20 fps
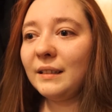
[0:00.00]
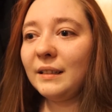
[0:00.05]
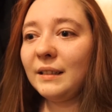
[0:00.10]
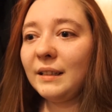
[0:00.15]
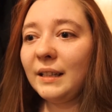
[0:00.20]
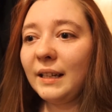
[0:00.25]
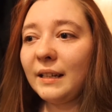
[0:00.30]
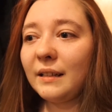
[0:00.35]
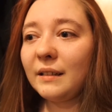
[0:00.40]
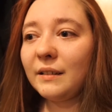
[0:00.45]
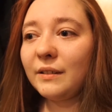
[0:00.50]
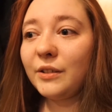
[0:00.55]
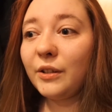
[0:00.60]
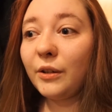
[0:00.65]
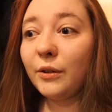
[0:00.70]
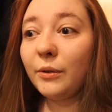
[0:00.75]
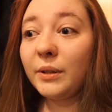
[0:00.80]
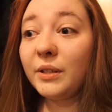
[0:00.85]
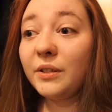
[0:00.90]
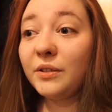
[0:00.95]
yeah,
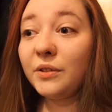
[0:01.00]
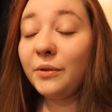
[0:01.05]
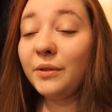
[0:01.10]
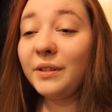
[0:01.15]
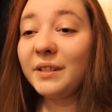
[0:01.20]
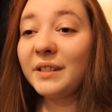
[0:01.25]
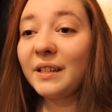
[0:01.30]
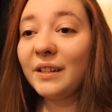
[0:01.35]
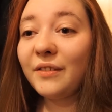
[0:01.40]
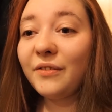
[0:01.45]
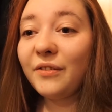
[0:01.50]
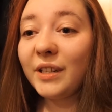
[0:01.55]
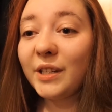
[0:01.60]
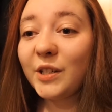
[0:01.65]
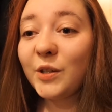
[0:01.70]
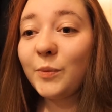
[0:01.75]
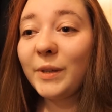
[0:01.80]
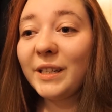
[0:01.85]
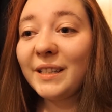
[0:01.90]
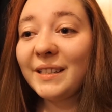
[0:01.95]
so as soon as I
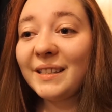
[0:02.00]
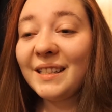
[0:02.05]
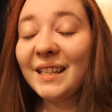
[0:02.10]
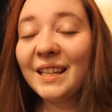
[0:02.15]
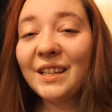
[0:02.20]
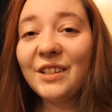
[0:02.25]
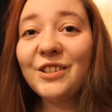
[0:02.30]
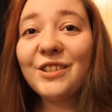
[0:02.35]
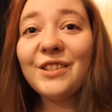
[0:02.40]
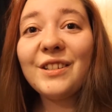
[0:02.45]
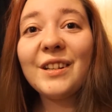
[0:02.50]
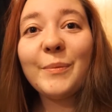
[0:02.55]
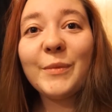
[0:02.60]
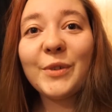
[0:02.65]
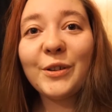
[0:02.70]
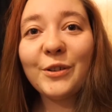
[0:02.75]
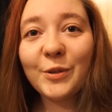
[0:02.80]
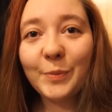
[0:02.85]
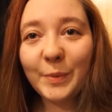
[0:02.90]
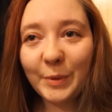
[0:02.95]
finish my dissertation, I'm
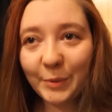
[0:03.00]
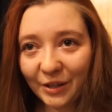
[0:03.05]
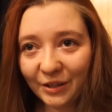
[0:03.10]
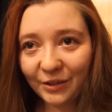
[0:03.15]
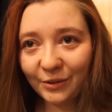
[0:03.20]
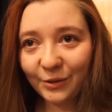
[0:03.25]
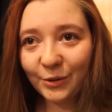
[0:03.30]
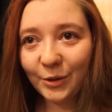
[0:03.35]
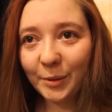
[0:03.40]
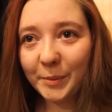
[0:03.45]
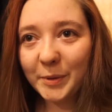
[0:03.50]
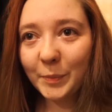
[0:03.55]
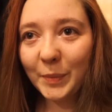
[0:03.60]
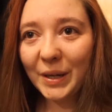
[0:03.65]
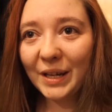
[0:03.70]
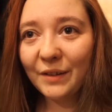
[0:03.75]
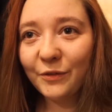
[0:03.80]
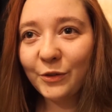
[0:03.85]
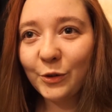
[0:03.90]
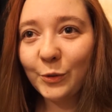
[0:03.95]
going to be working on Corrupted
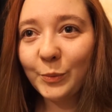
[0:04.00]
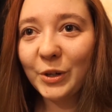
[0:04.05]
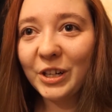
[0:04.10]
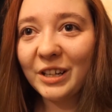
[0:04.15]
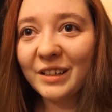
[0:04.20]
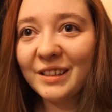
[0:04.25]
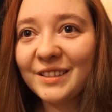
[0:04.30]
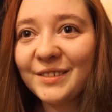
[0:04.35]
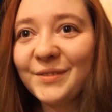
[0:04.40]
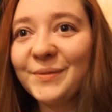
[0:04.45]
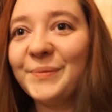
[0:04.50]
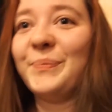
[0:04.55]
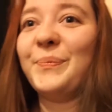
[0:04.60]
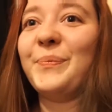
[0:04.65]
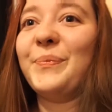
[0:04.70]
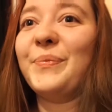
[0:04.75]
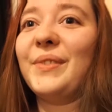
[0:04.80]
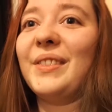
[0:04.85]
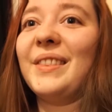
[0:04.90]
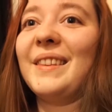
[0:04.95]
Platform work,
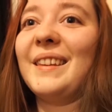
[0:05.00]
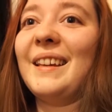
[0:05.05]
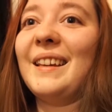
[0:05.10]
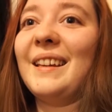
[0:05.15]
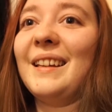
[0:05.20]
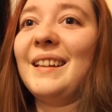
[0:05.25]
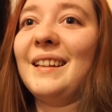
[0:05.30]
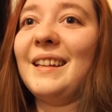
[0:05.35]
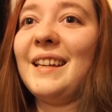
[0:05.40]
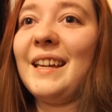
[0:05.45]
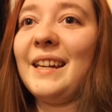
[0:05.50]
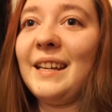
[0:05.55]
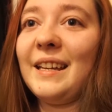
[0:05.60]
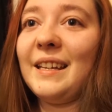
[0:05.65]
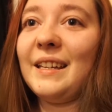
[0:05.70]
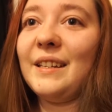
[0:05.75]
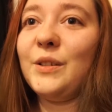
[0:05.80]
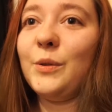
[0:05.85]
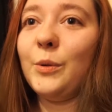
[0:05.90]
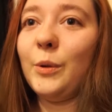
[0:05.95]
getting
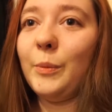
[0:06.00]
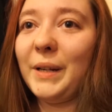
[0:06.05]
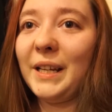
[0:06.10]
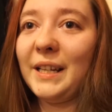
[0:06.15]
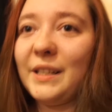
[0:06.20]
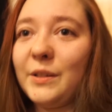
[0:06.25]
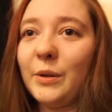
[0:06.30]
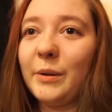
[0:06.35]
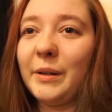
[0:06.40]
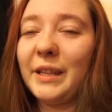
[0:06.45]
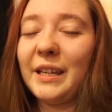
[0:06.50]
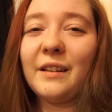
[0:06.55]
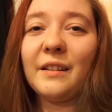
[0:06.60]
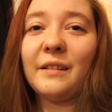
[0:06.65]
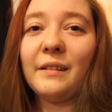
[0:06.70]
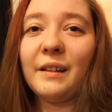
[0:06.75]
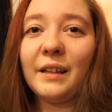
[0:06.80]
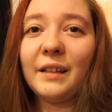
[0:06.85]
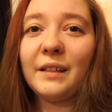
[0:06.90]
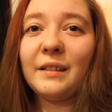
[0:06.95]
it into a place where they
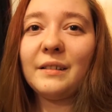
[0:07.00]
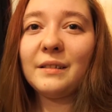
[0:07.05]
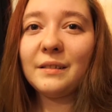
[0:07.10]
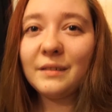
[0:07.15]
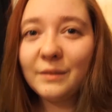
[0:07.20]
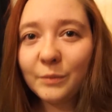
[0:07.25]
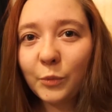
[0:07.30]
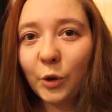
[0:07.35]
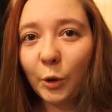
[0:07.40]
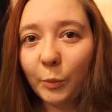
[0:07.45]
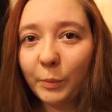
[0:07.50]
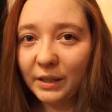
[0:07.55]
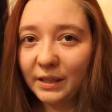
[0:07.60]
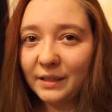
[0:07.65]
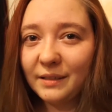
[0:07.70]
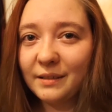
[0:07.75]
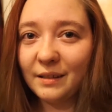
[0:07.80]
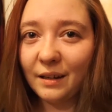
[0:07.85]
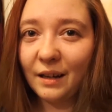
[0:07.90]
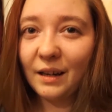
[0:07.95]
can like properly
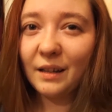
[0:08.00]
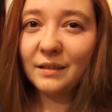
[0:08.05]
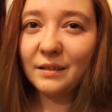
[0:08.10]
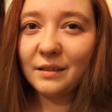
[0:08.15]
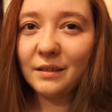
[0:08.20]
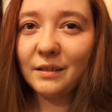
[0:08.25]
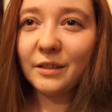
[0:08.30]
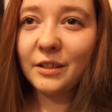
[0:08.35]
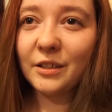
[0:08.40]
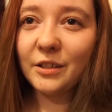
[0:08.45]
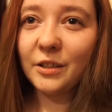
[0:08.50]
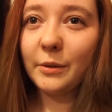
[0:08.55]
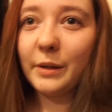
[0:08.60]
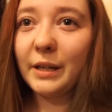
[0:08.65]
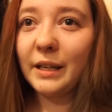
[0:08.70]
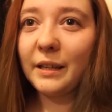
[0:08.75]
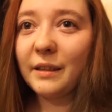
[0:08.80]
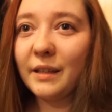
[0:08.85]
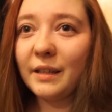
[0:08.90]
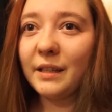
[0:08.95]
start to look at
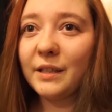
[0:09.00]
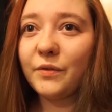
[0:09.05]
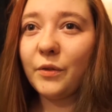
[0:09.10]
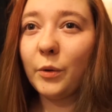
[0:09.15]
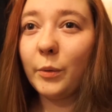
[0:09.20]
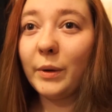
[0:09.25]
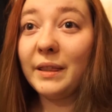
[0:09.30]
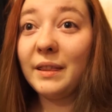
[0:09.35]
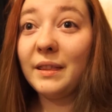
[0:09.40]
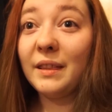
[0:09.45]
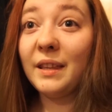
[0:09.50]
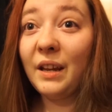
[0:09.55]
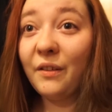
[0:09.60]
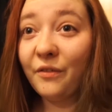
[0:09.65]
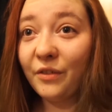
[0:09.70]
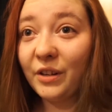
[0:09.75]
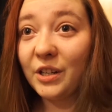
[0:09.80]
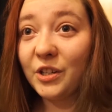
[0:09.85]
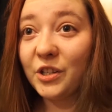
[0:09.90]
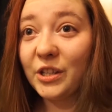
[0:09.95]
doing things for when they
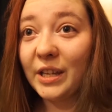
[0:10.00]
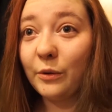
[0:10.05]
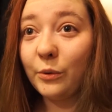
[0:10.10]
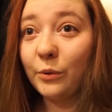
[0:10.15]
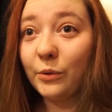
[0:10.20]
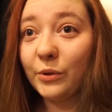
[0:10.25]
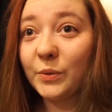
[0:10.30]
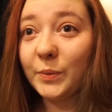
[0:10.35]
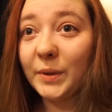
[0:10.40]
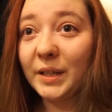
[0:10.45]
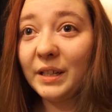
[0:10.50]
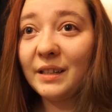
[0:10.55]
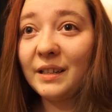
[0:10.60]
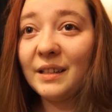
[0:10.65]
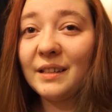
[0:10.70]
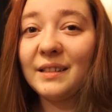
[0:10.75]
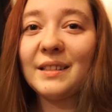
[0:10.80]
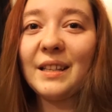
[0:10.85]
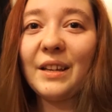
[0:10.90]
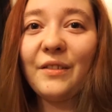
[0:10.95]
finish their coursework,
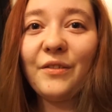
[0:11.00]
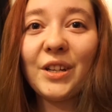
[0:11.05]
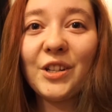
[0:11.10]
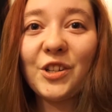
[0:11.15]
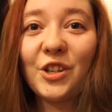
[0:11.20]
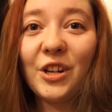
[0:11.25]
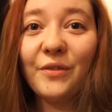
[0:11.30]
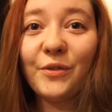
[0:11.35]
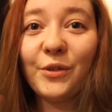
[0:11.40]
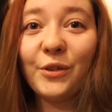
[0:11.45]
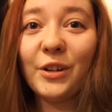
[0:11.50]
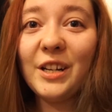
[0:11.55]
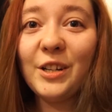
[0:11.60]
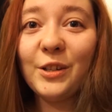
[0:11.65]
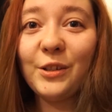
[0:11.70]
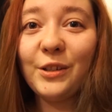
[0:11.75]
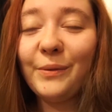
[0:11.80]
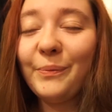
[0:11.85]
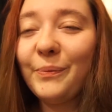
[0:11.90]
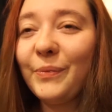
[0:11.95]
because they finish after I
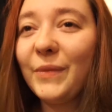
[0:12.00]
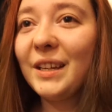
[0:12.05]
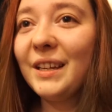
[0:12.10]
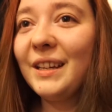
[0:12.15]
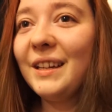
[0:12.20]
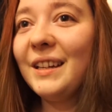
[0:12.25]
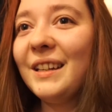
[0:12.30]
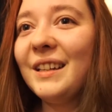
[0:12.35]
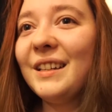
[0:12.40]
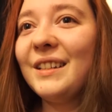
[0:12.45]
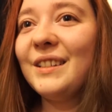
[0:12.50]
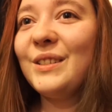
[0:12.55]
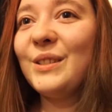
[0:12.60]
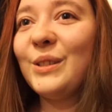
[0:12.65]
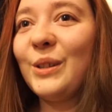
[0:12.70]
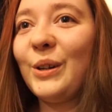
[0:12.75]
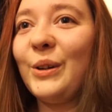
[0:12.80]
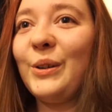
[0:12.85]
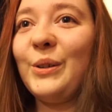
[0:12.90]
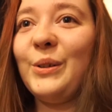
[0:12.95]
do.
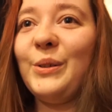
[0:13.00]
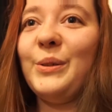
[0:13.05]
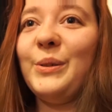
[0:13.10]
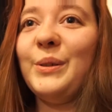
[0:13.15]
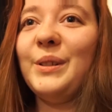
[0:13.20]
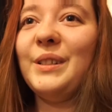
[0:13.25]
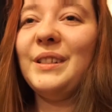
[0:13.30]
So